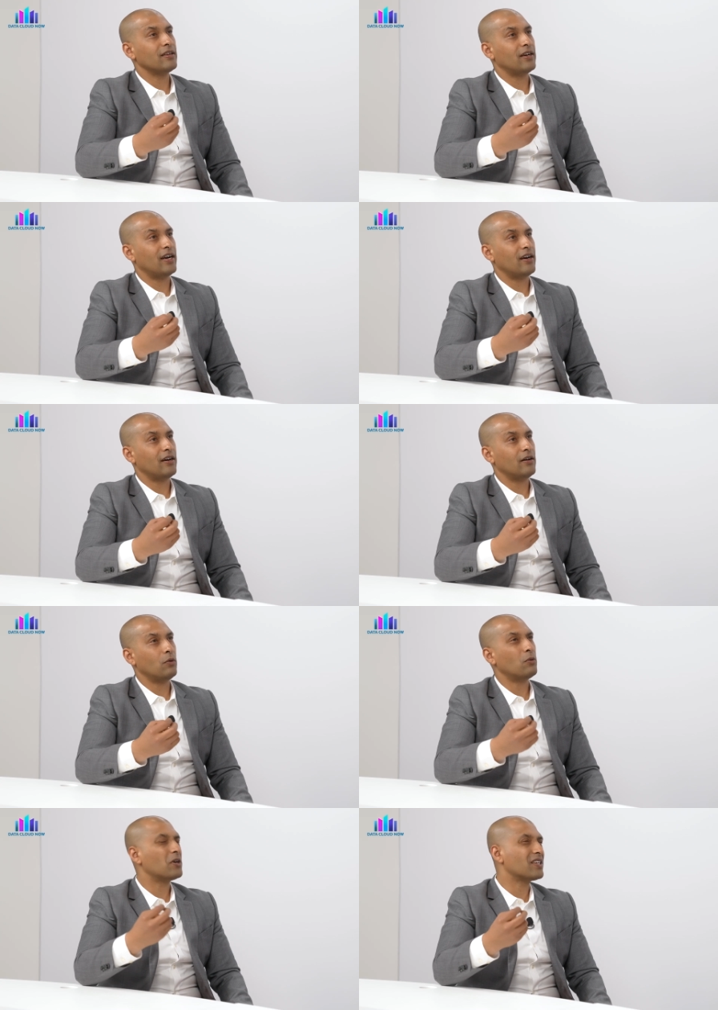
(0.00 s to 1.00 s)
uh,
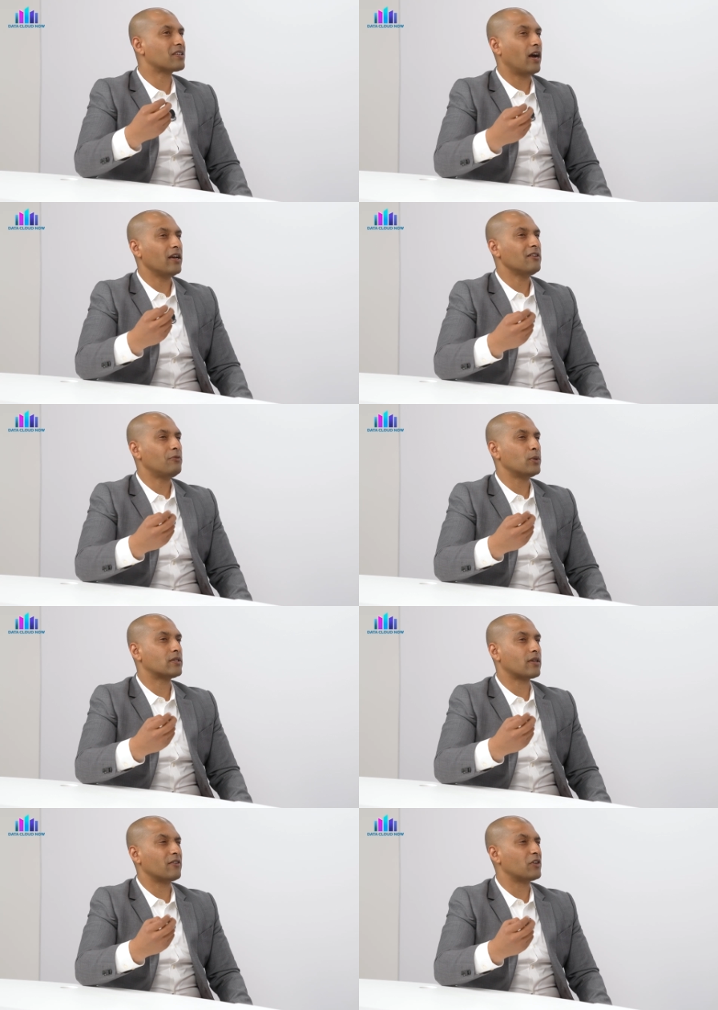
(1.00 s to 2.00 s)
it kind of was
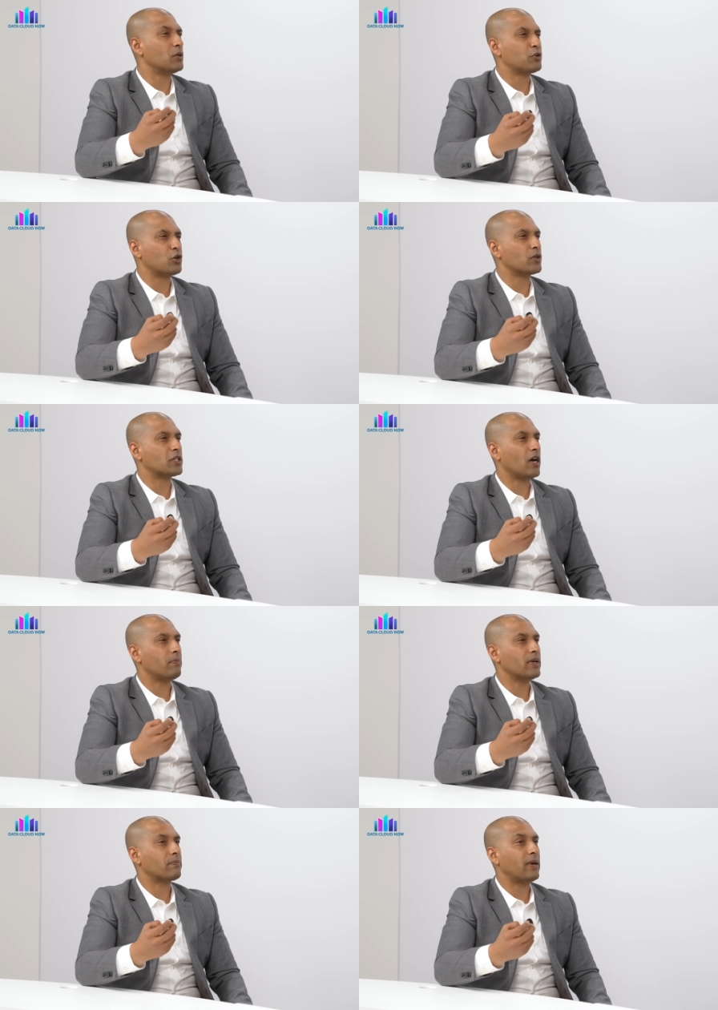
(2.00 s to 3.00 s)
kind of an obscure
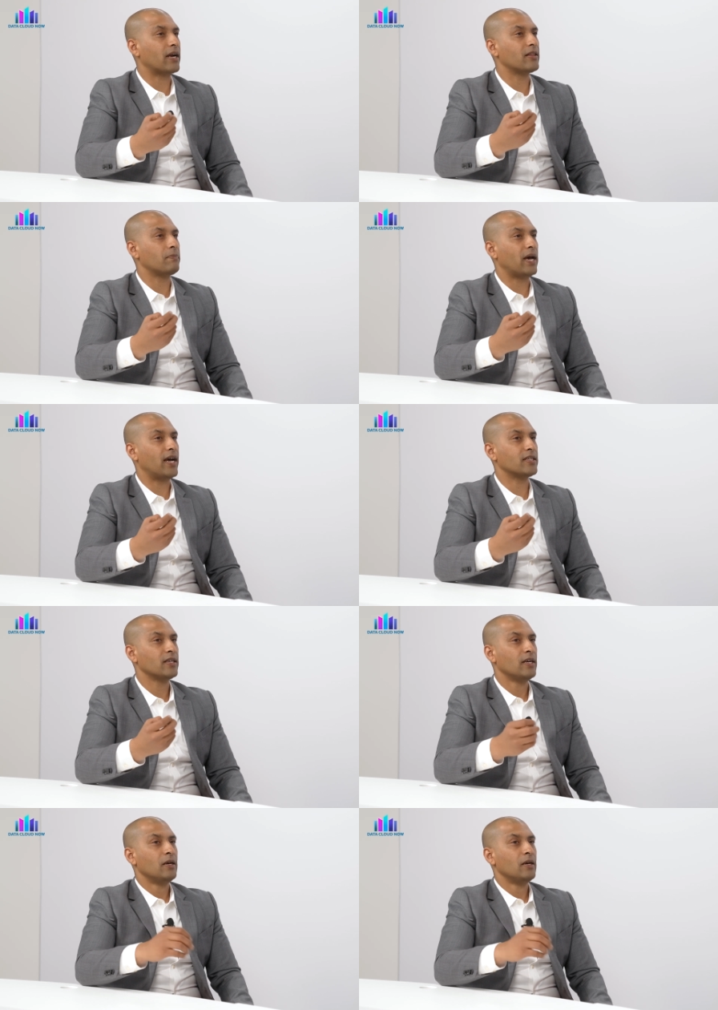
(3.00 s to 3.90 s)
topic back in the past,